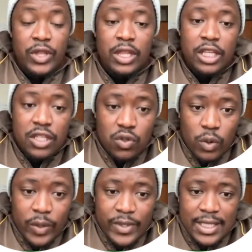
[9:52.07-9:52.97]
This is
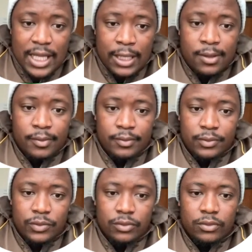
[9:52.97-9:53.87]
where we stay.
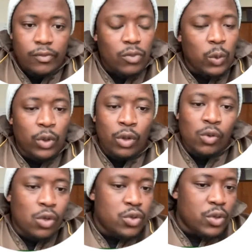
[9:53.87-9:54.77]
We don't
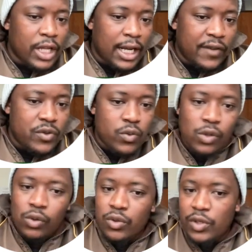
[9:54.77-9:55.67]
go to the left, we don't
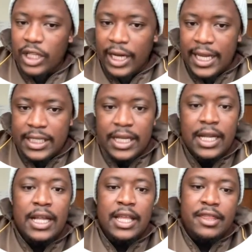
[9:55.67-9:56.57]
go to the right.
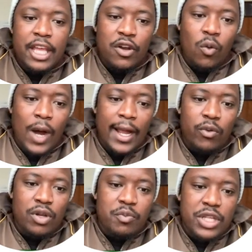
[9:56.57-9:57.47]
Then y
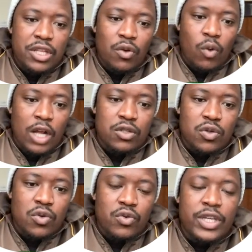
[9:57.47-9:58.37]
will be equals
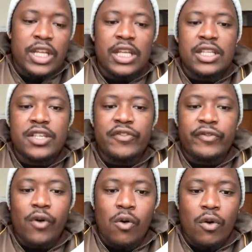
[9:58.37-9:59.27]
to negative
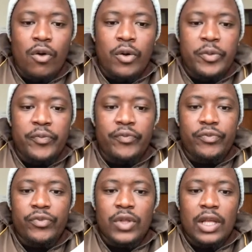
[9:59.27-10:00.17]
4.
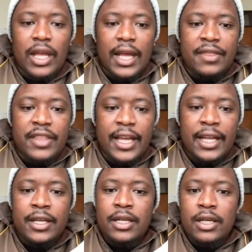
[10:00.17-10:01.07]
and
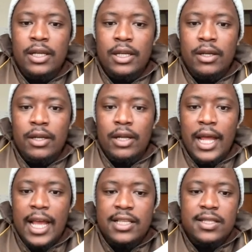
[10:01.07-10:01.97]
then
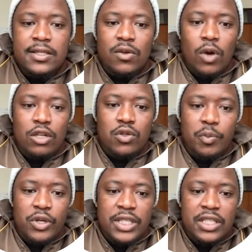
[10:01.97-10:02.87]
x is equals to
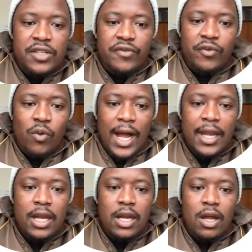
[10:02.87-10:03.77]
positive
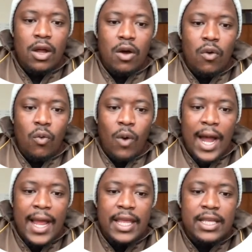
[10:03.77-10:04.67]
1,
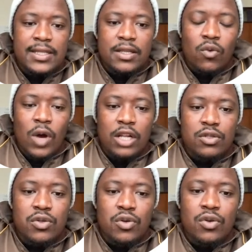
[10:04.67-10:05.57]
y is equals
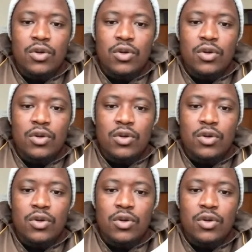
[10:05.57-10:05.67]
to